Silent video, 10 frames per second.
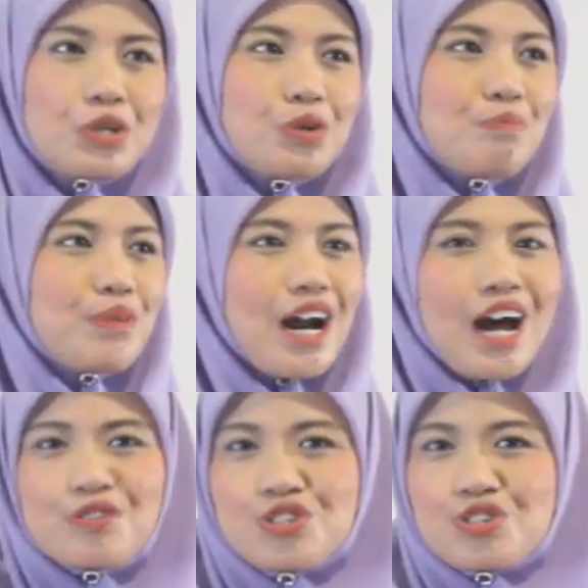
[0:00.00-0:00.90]
You
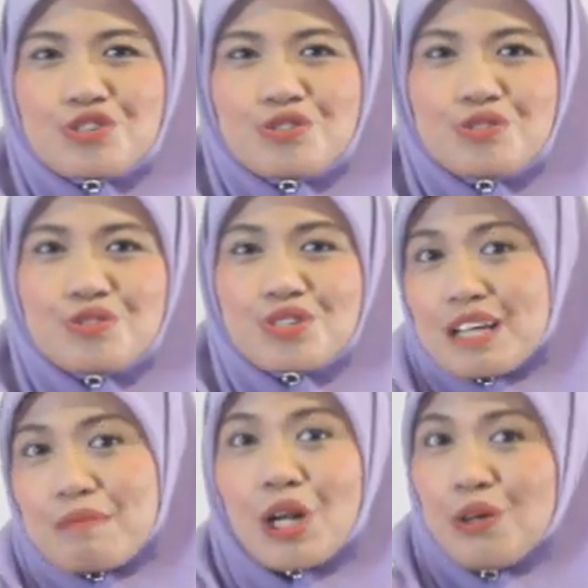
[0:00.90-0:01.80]
browse through
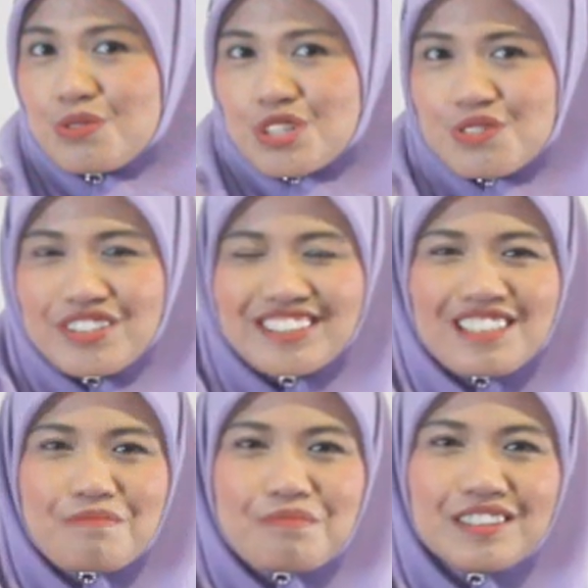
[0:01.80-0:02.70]
some clothes, for
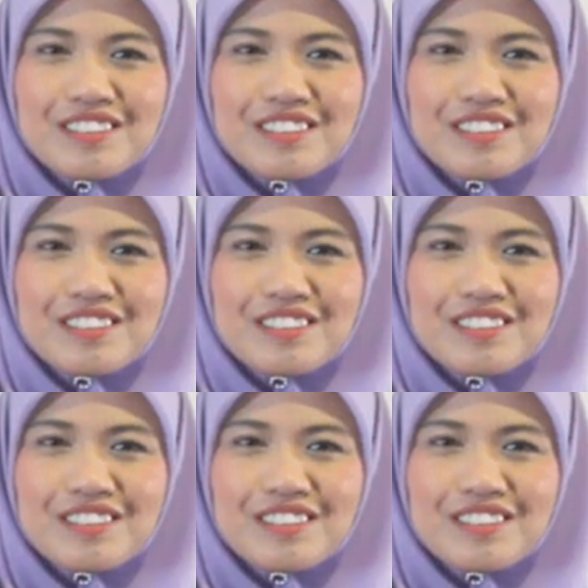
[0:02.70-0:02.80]
example.